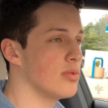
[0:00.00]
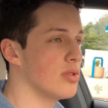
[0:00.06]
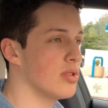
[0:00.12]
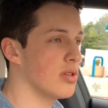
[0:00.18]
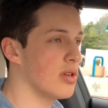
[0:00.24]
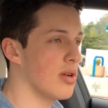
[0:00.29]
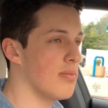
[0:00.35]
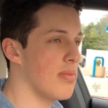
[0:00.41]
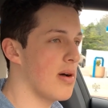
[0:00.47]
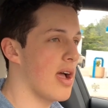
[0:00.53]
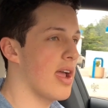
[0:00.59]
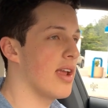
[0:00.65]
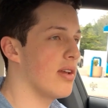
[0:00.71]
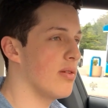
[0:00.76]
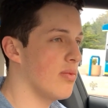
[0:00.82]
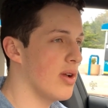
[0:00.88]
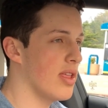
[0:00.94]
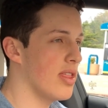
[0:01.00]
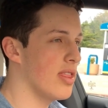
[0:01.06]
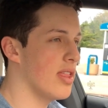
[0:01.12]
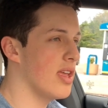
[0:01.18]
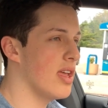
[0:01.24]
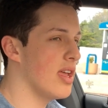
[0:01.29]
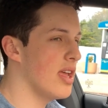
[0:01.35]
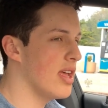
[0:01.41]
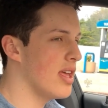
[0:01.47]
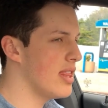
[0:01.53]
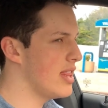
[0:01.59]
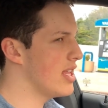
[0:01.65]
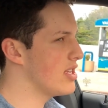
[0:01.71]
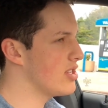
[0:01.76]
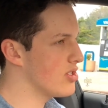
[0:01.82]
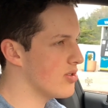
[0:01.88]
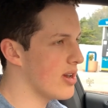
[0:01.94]
combined with
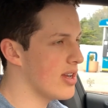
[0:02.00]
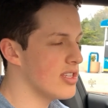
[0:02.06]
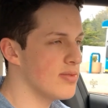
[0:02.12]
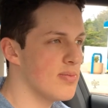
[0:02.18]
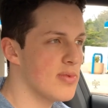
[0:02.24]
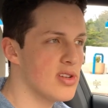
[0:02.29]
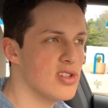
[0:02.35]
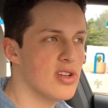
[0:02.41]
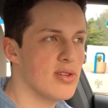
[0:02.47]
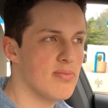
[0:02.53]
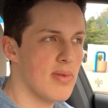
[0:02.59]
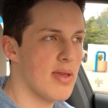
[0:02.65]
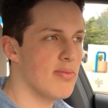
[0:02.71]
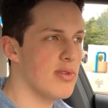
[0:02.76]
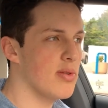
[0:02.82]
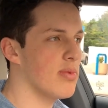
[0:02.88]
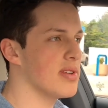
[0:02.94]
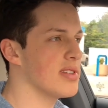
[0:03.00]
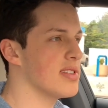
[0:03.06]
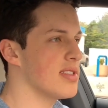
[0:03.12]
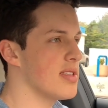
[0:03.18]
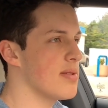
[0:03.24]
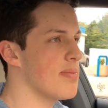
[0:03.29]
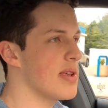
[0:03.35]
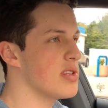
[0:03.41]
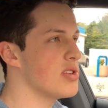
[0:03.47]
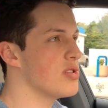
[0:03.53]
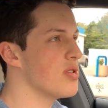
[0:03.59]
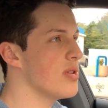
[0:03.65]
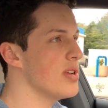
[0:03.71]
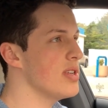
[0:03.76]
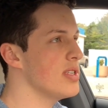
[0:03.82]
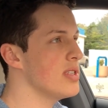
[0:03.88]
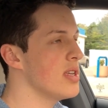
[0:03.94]
this transmission maybe wasn't the best
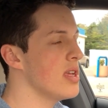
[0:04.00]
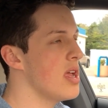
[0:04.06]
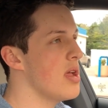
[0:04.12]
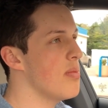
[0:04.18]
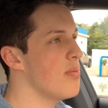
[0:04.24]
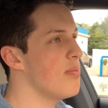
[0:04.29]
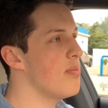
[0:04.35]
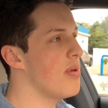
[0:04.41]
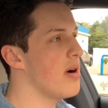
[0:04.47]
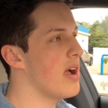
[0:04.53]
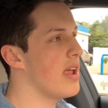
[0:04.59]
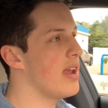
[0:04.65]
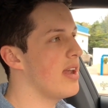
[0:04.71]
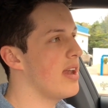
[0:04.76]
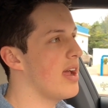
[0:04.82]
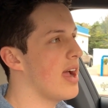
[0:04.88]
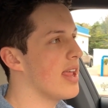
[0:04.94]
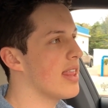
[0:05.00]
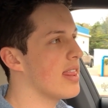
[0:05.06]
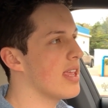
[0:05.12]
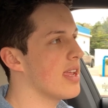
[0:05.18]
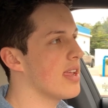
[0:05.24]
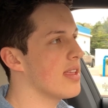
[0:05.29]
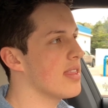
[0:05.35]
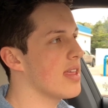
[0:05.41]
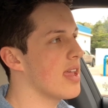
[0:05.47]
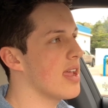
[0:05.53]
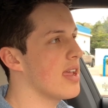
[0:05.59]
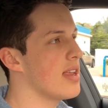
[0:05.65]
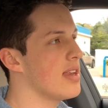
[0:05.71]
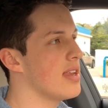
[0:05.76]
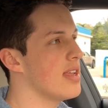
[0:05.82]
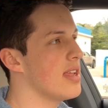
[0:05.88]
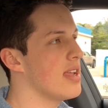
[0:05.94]
choice, but I think
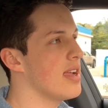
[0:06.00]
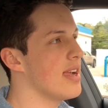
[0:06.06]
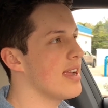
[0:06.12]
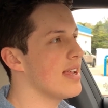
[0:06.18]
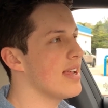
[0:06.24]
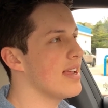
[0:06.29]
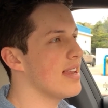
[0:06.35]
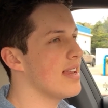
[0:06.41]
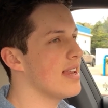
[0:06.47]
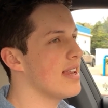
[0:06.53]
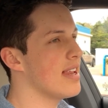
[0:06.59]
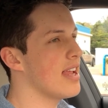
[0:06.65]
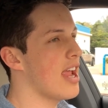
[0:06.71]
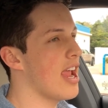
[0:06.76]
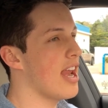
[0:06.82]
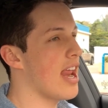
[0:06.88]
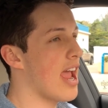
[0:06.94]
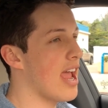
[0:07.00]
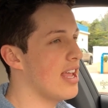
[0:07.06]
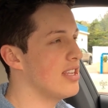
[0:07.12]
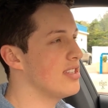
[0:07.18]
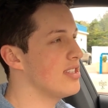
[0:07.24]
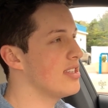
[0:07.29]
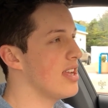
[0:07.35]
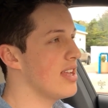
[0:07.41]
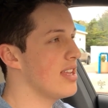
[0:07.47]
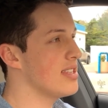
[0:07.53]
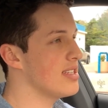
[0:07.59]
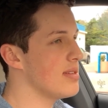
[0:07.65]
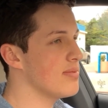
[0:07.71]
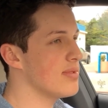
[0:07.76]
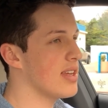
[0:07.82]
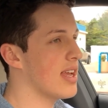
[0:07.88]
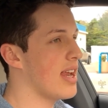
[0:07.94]
that it
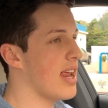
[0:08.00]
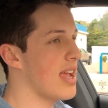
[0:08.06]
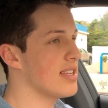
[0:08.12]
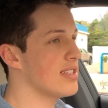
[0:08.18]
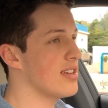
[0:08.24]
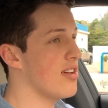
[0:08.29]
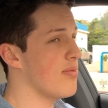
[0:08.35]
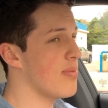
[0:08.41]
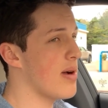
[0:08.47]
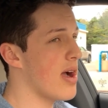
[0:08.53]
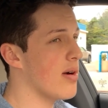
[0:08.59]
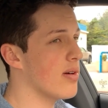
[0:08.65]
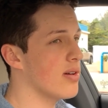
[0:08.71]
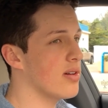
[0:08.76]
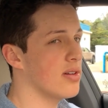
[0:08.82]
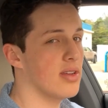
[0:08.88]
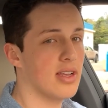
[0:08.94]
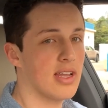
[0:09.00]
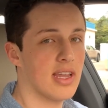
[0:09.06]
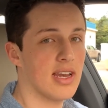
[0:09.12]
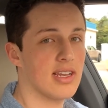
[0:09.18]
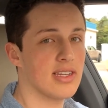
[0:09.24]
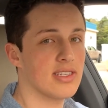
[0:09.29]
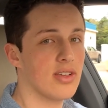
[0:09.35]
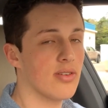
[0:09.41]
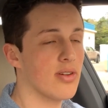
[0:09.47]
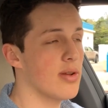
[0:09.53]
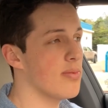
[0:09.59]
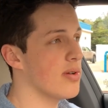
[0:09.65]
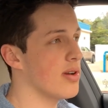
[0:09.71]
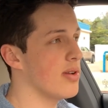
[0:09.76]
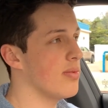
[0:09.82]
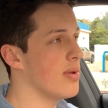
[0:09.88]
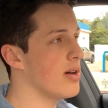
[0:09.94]
seems like it has enough power. It can accelerate
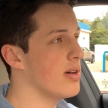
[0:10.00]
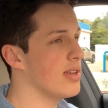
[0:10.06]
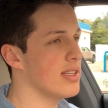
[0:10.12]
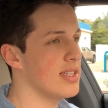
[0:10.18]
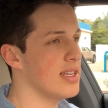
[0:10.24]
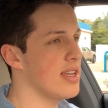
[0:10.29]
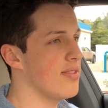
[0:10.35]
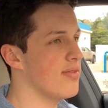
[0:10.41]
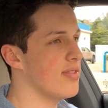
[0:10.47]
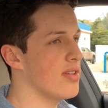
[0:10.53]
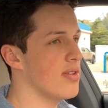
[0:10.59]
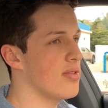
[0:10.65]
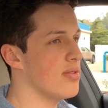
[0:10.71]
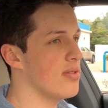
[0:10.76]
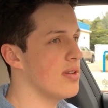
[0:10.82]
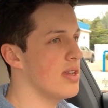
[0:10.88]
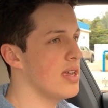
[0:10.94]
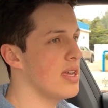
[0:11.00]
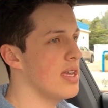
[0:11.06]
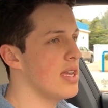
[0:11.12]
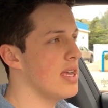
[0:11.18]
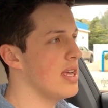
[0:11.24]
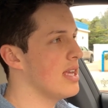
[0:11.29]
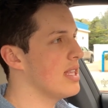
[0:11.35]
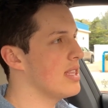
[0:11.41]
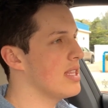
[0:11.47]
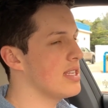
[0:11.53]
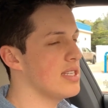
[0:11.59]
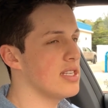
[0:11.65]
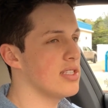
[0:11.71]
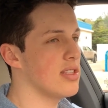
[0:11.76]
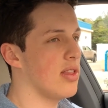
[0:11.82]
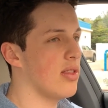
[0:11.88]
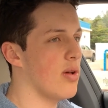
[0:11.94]
pretty well, even though this
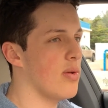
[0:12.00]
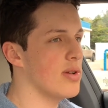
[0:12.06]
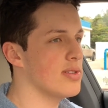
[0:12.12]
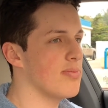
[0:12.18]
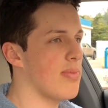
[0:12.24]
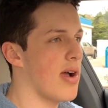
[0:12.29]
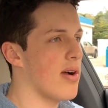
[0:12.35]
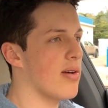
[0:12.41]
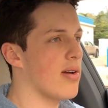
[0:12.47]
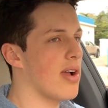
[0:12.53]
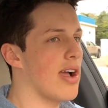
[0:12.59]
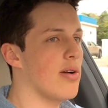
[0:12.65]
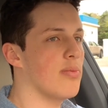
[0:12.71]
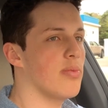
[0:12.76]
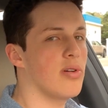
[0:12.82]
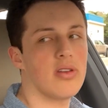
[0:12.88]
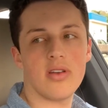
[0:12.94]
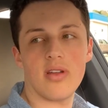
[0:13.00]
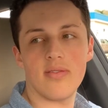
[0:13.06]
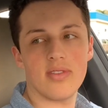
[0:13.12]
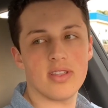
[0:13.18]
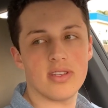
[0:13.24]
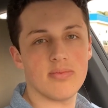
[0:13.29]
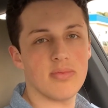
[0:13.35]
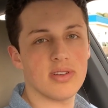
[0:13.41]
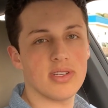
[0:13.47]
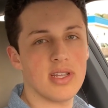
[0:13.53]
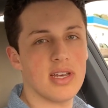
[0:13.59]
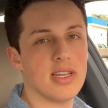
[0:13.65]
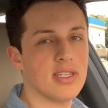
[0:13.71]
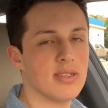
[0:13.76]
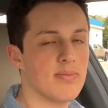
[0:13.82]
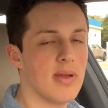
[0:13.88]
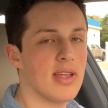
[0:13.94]
is the lowest power output of this
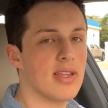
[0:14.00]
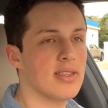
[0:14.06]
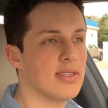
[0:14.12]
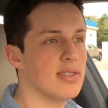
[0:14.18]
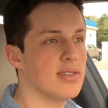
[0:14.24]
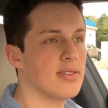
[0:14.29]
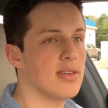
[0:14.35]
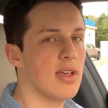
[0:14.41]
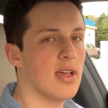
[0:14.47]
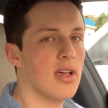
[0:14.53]
Mercedes-Benz